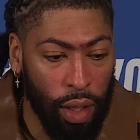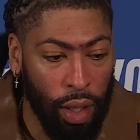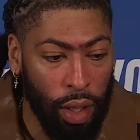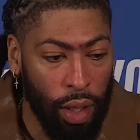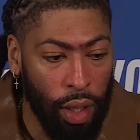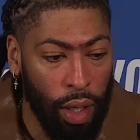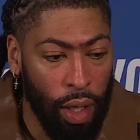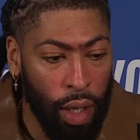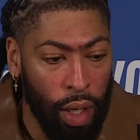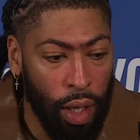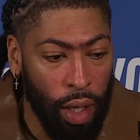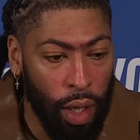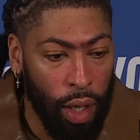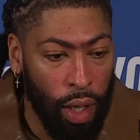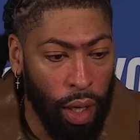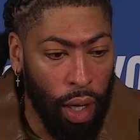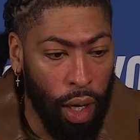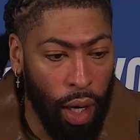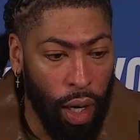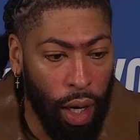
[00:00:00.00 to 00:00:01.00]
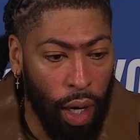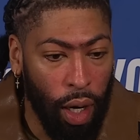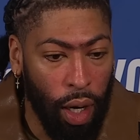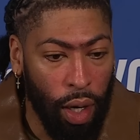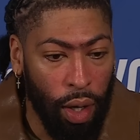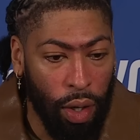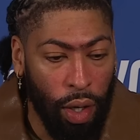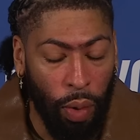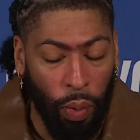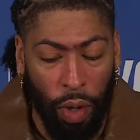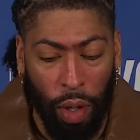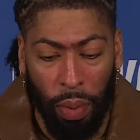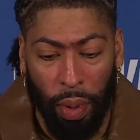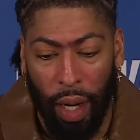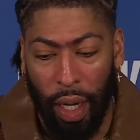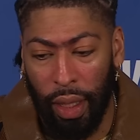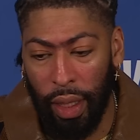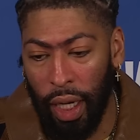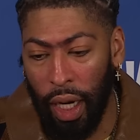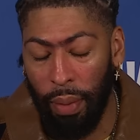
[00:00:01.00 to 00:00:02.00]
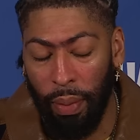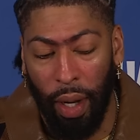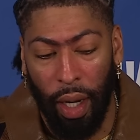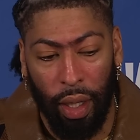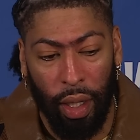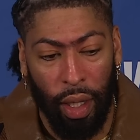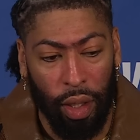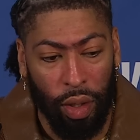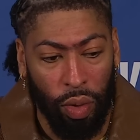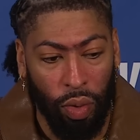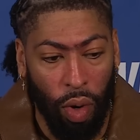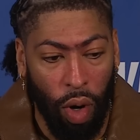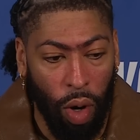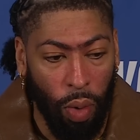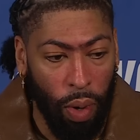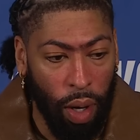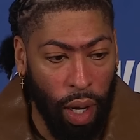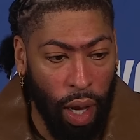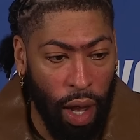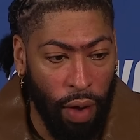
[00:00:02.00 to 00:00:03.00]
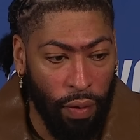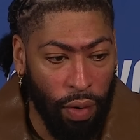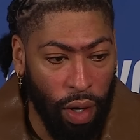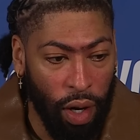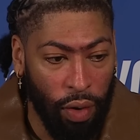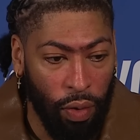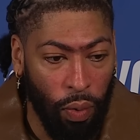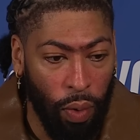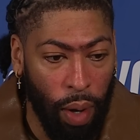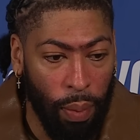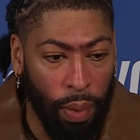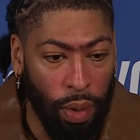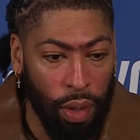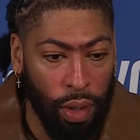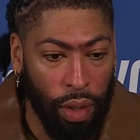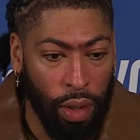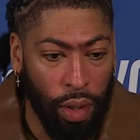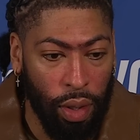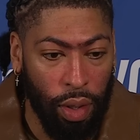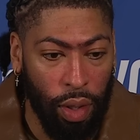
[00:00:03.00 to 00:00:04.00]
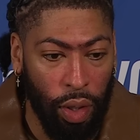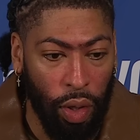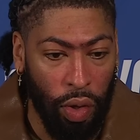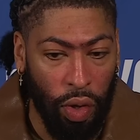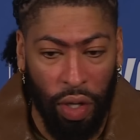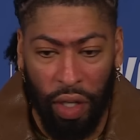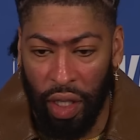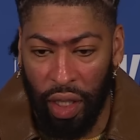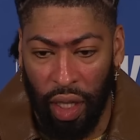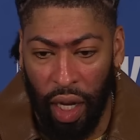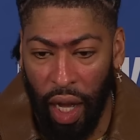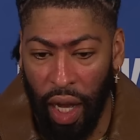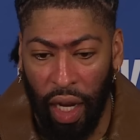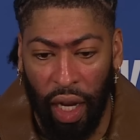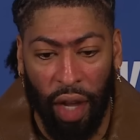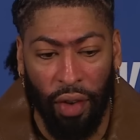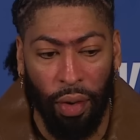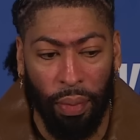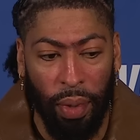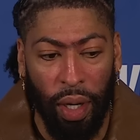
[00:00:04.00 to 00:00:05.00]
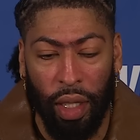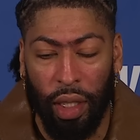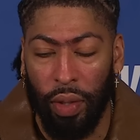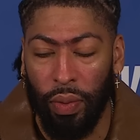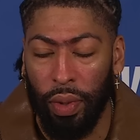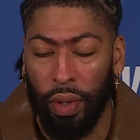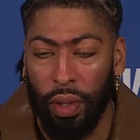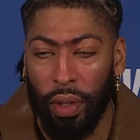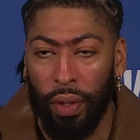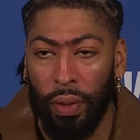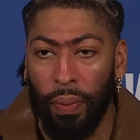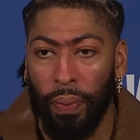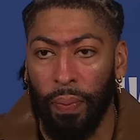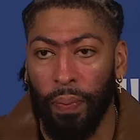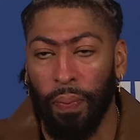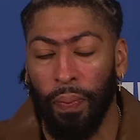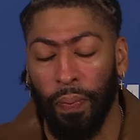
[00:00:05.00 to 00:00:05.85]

And, uh, you know, when you play in a team like this who already have enough weapons, you know, you just can't give them easy ones.